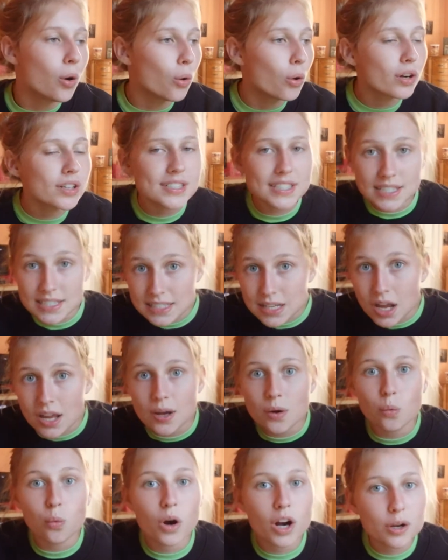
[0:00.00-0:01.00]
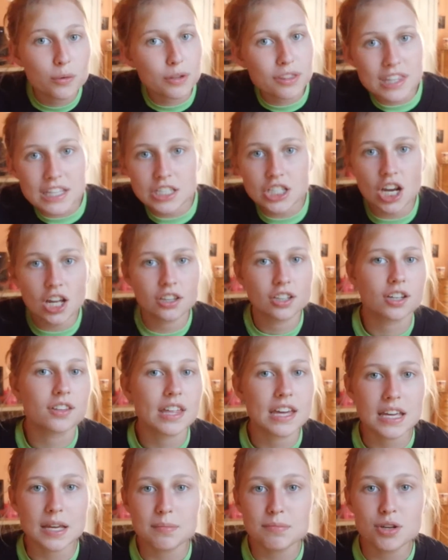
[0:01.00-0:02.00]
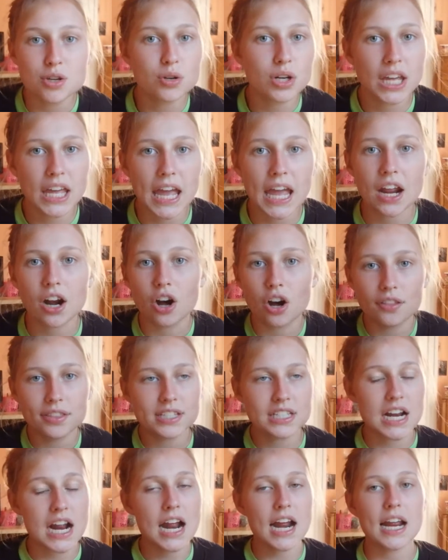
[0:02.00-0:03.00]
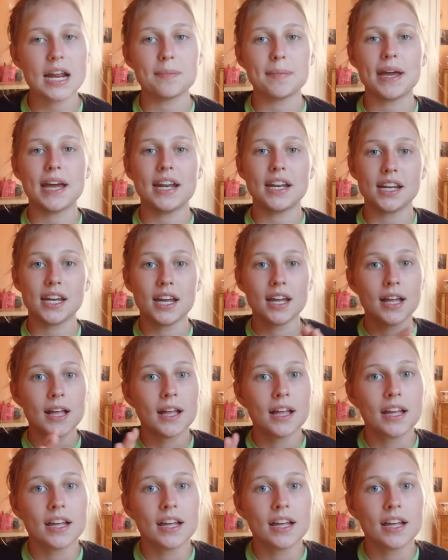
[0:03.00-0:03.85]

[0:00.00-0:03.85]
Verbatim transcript: Horses work with each other. They communicate all the time, and